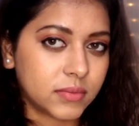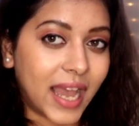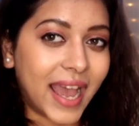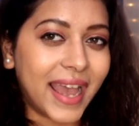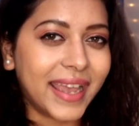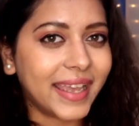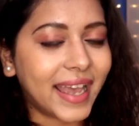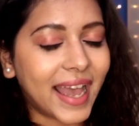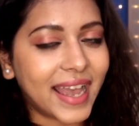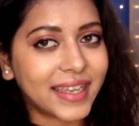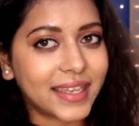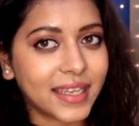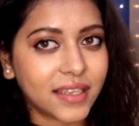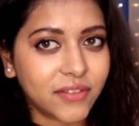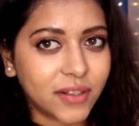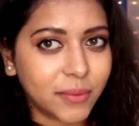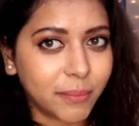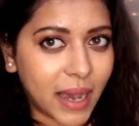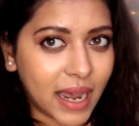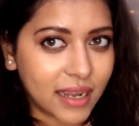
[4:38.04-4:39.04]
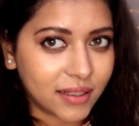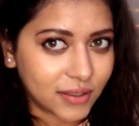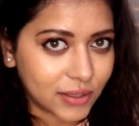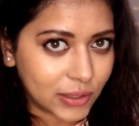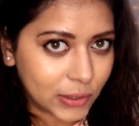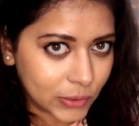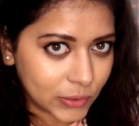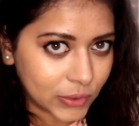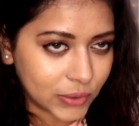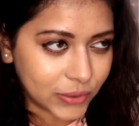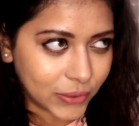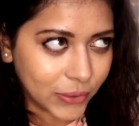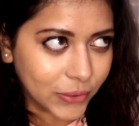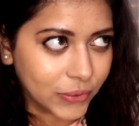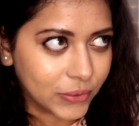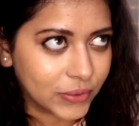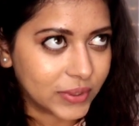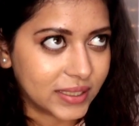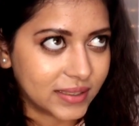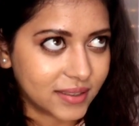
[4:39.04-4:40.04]
I gave a bath to
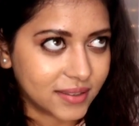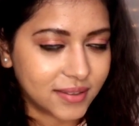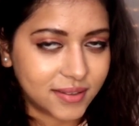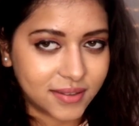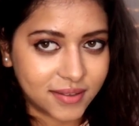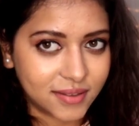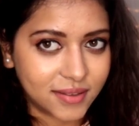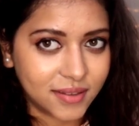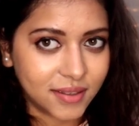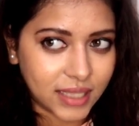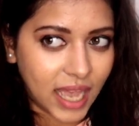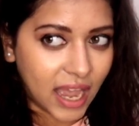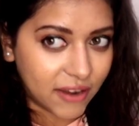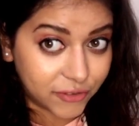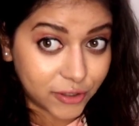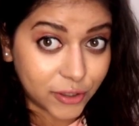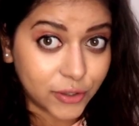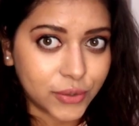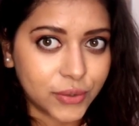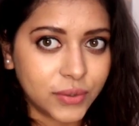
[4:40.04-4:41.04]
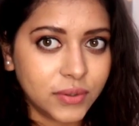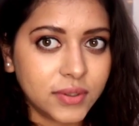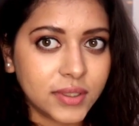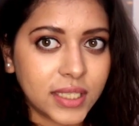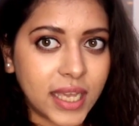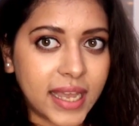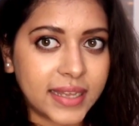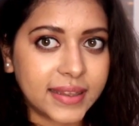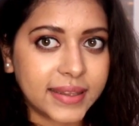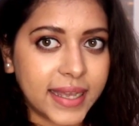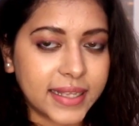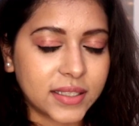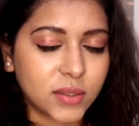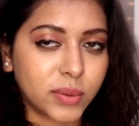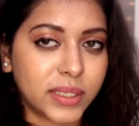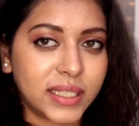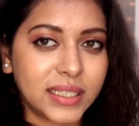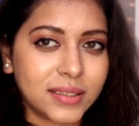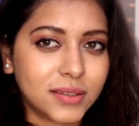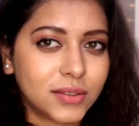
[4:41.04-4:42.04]
Dugu this afternoon, and that's
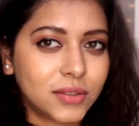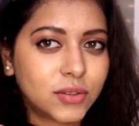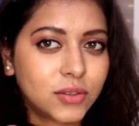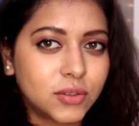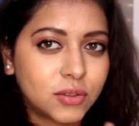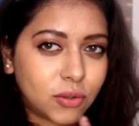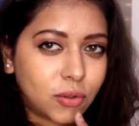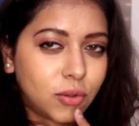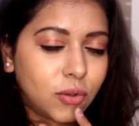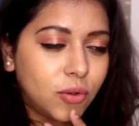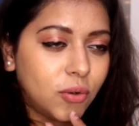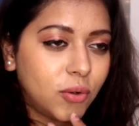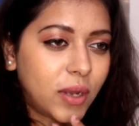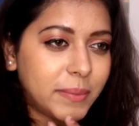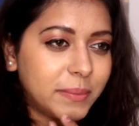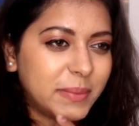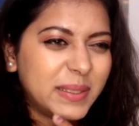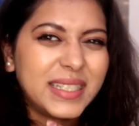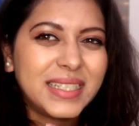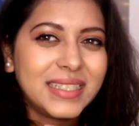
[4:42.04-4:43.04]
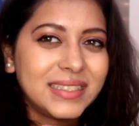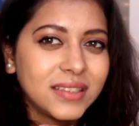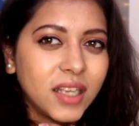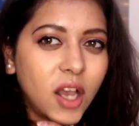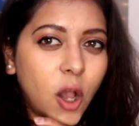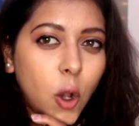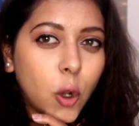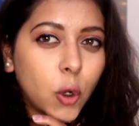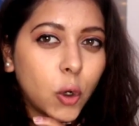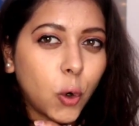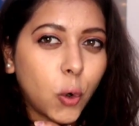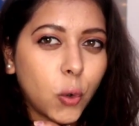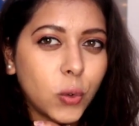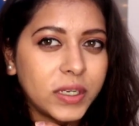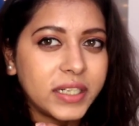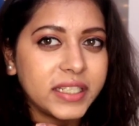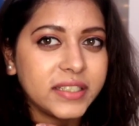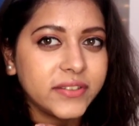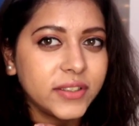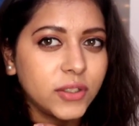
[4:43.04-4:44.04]
why he's so, I mean, he's
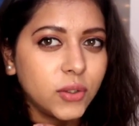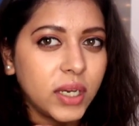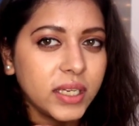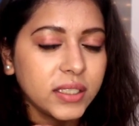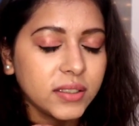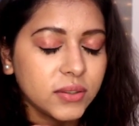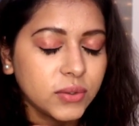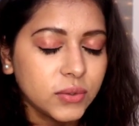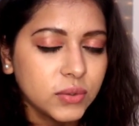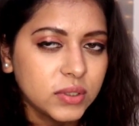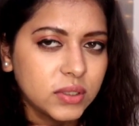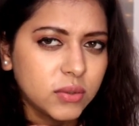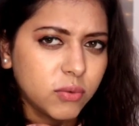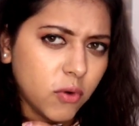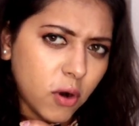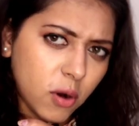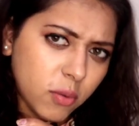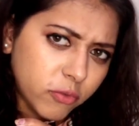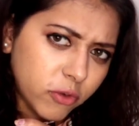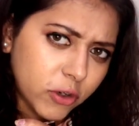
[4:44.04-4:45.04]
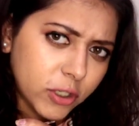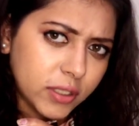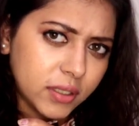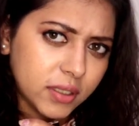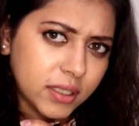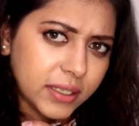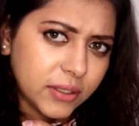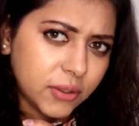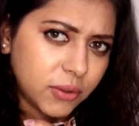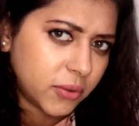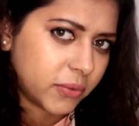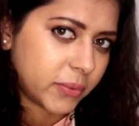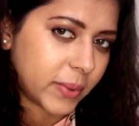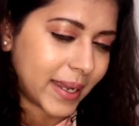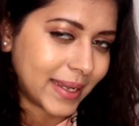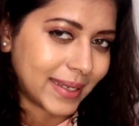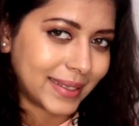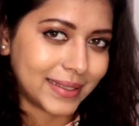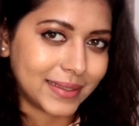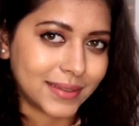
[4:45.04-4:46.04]
cold. Even though I used warm water, I don't know
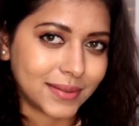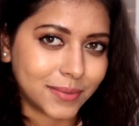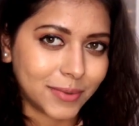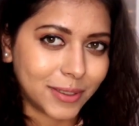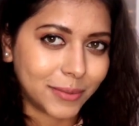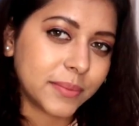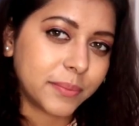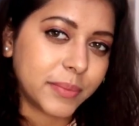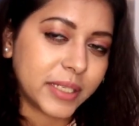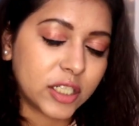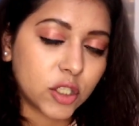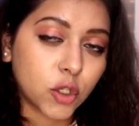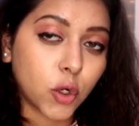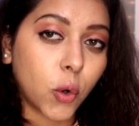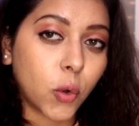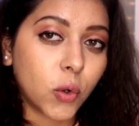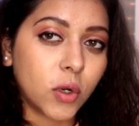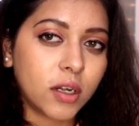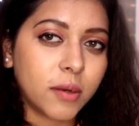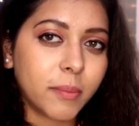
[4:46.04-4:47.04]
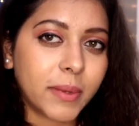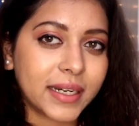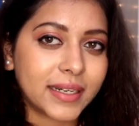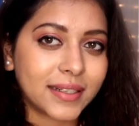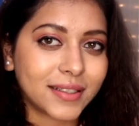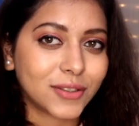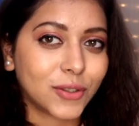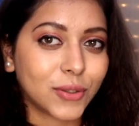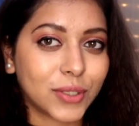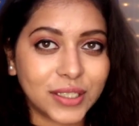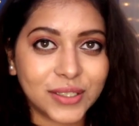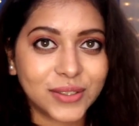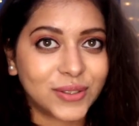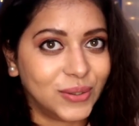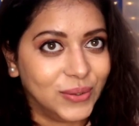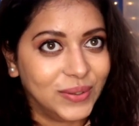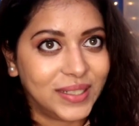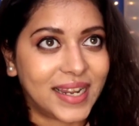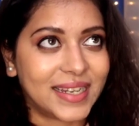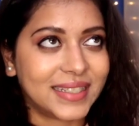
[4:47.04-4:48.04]
why he's a bit cold, but he's looking
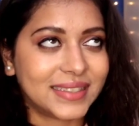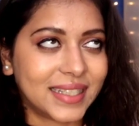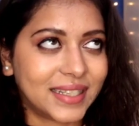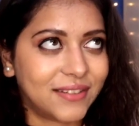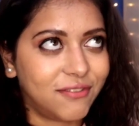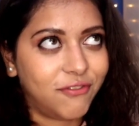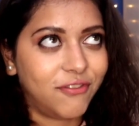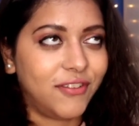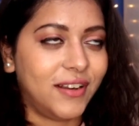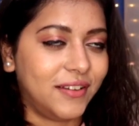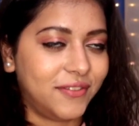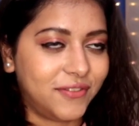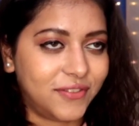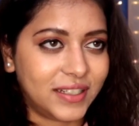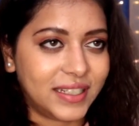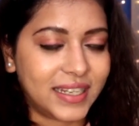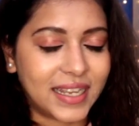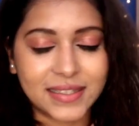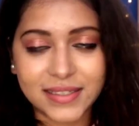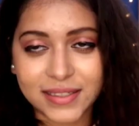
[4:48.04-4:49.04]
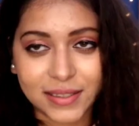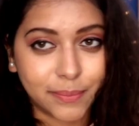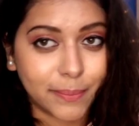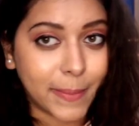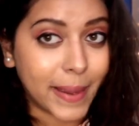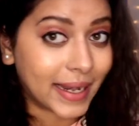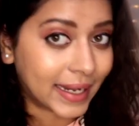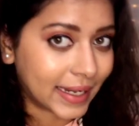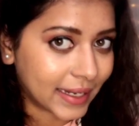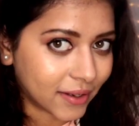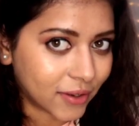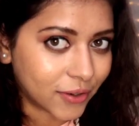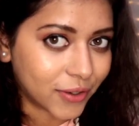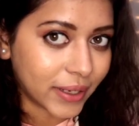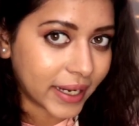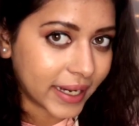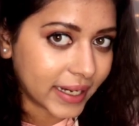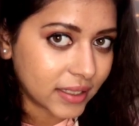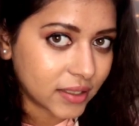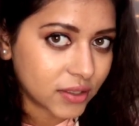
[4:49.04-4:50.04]
so nice and fluffy and smelling
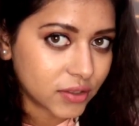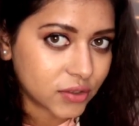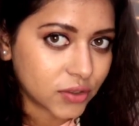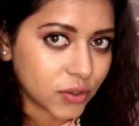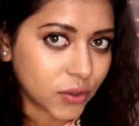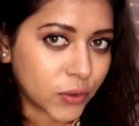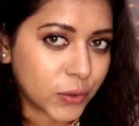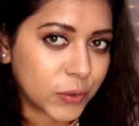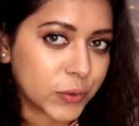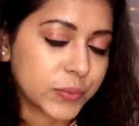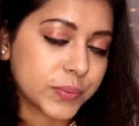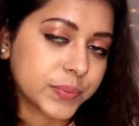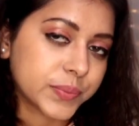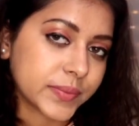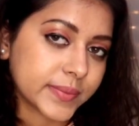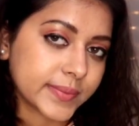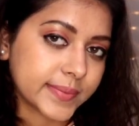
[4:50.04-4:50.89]
great. So,